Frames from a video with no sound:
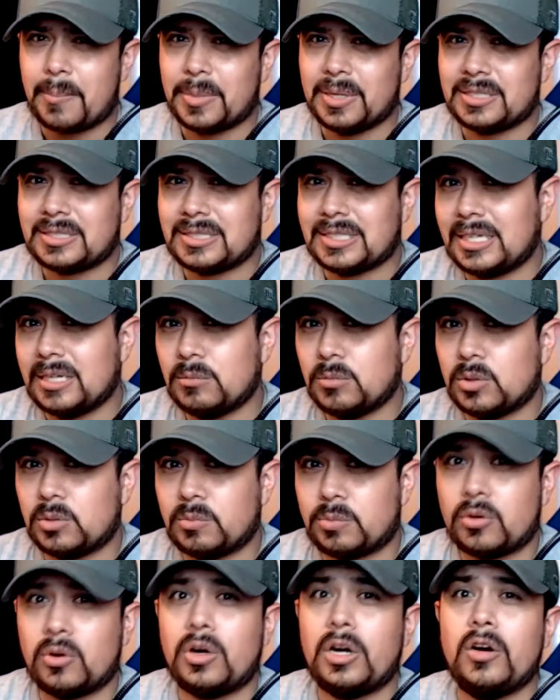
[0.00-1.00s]
It's the Gimbal
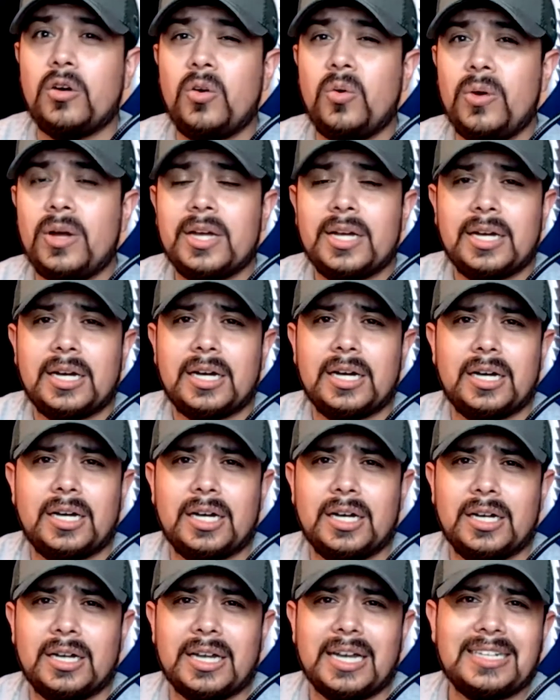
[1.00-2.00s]
Pro.
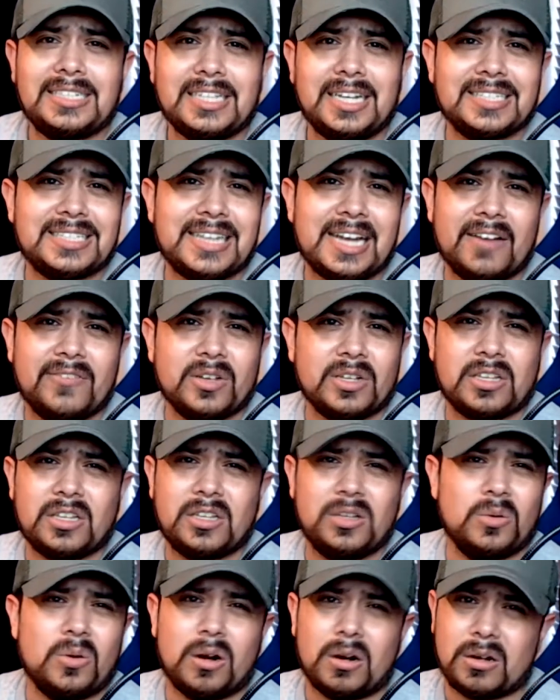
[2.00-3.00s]
It does have a
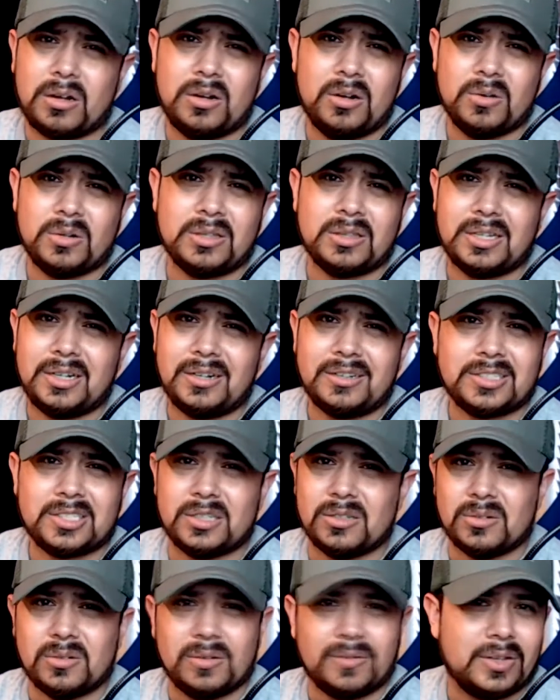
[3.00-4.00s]
QR code in there,
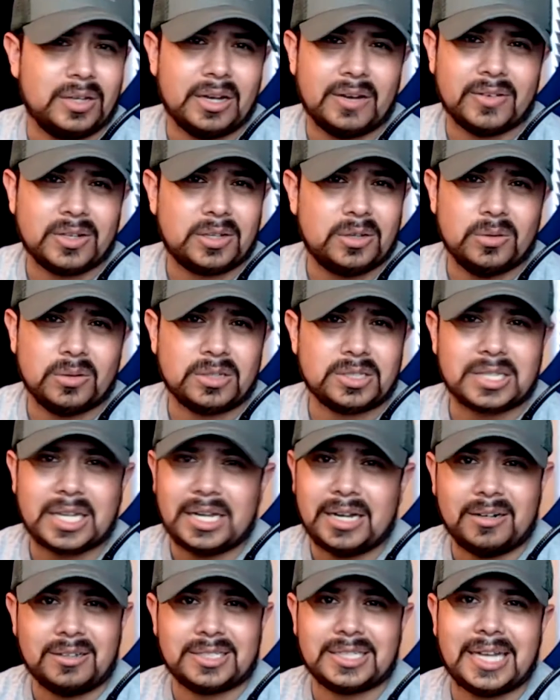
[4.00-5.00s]
so if you have a QR
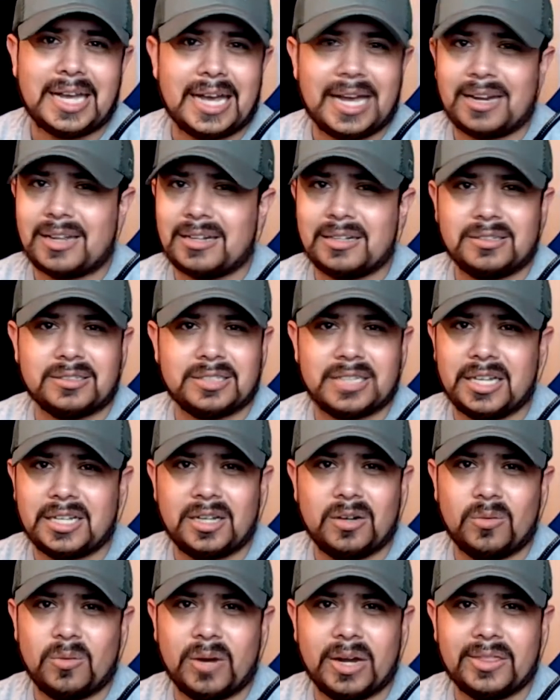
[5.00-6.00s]
scanner, scan it. It'll take
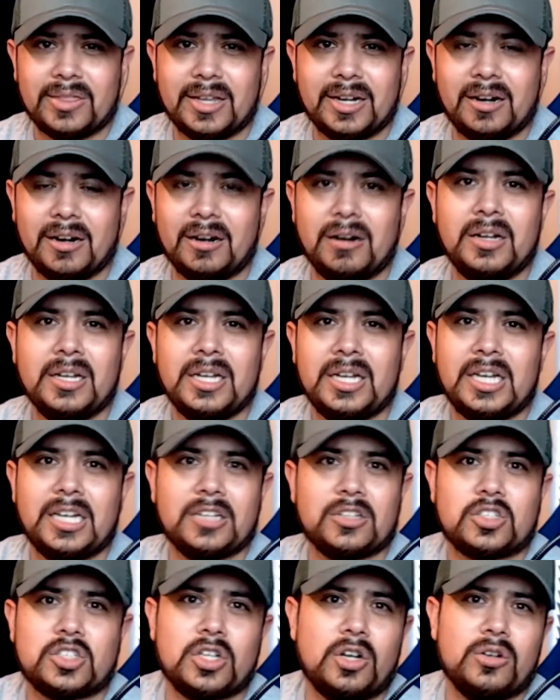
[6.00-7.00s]
you right there.
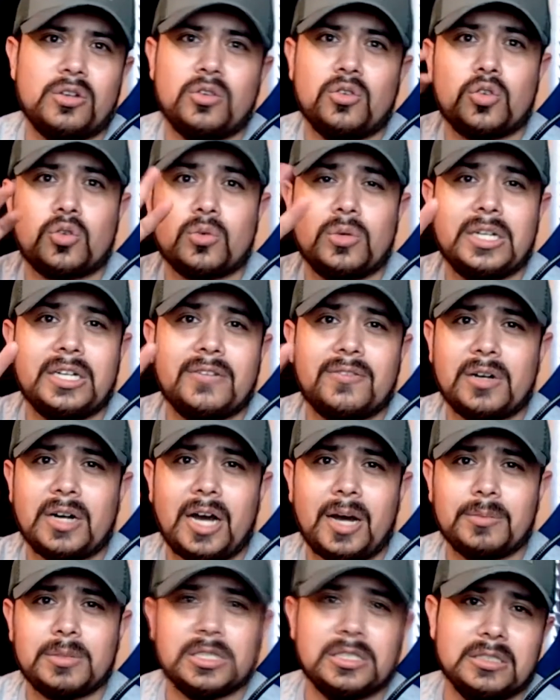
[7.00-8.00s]
It'll show you 3 different
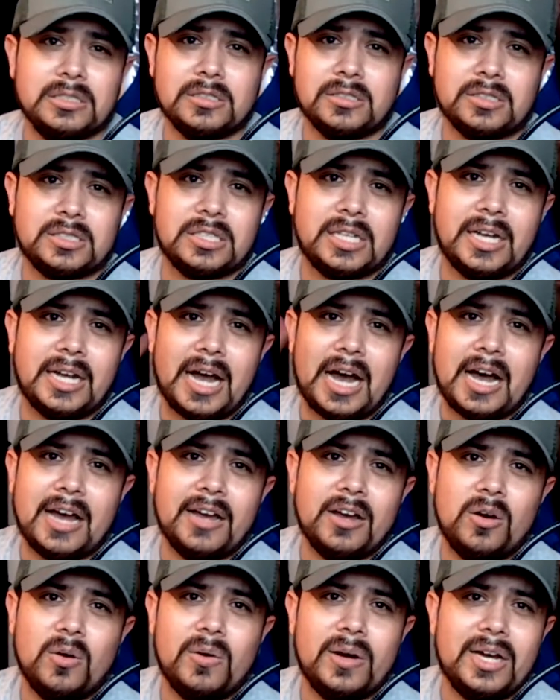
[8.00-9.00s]
options. It'll say
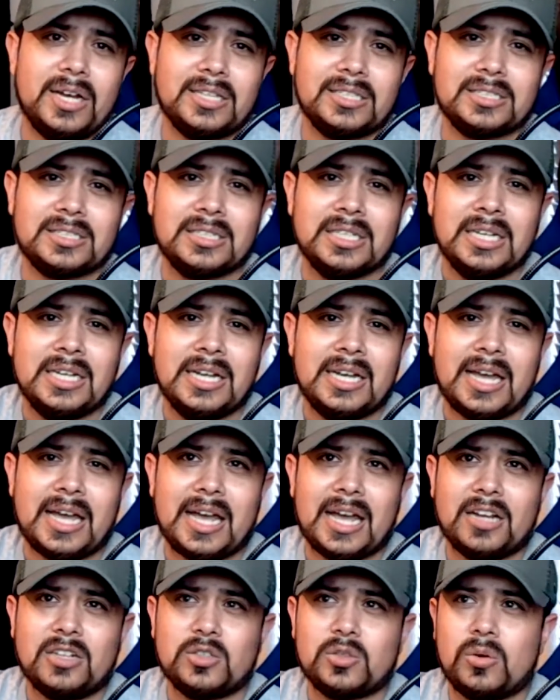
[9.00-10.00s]
iOS,
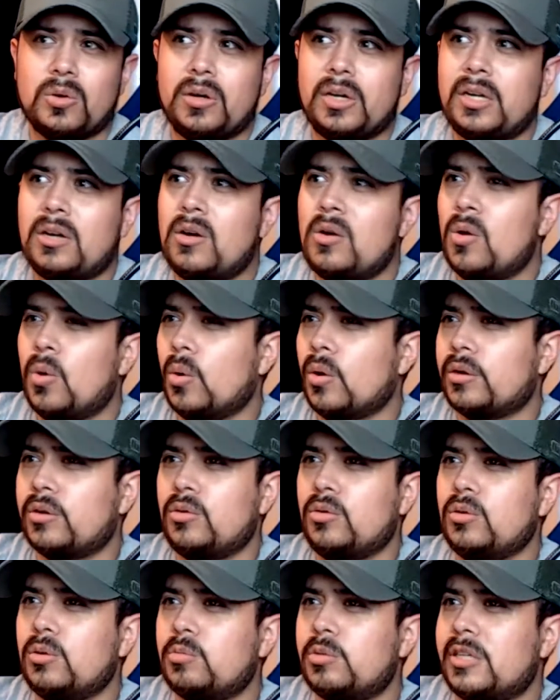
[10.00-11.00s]
Android, or
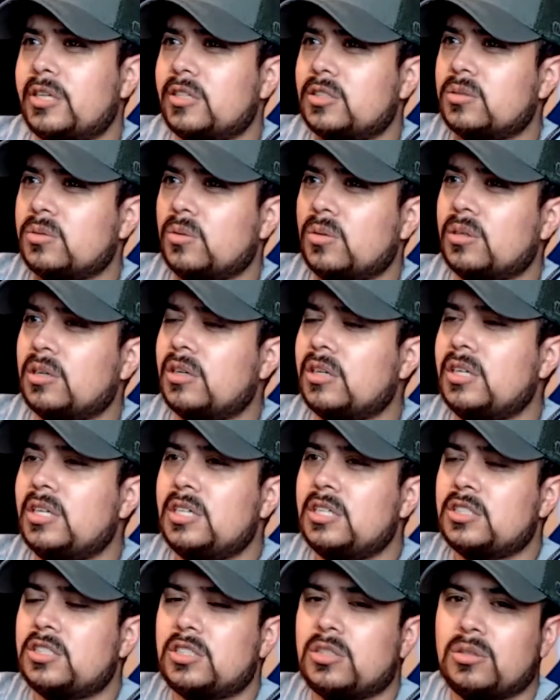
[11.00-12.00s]
Google Play Store.
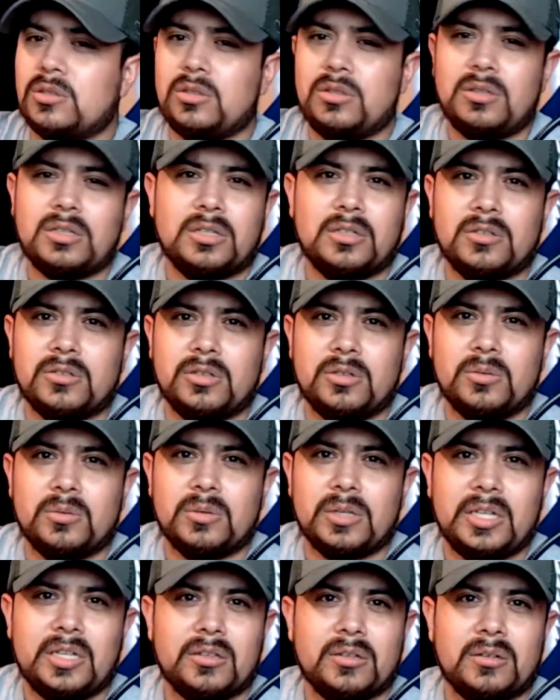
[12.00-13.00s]
So you can do
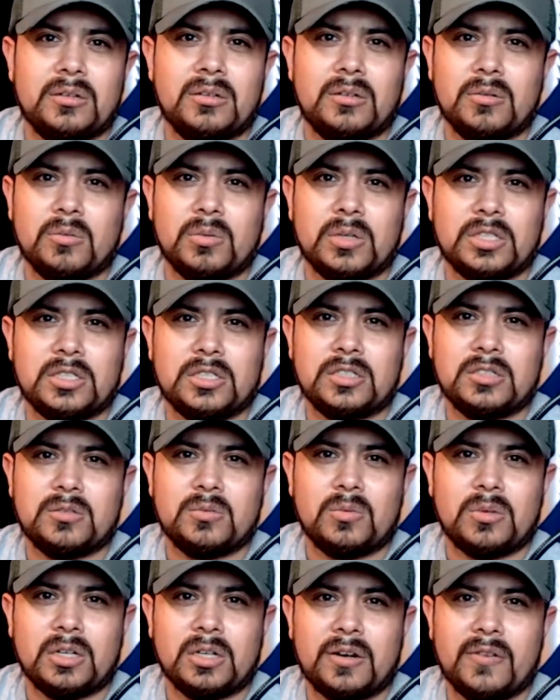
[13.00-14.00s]
either,
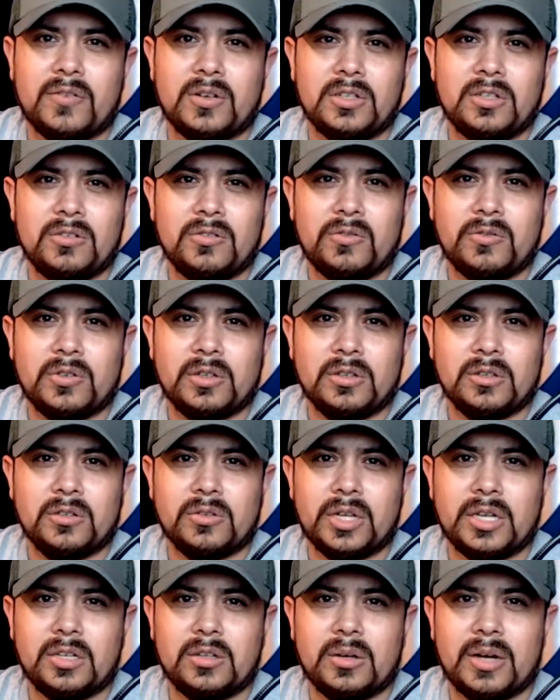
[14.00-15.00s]
whenever you feel
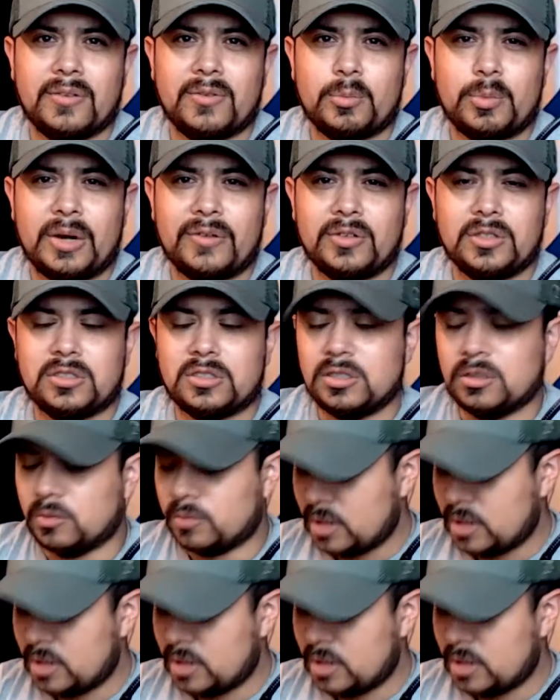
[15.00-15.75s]
that you have a preference to.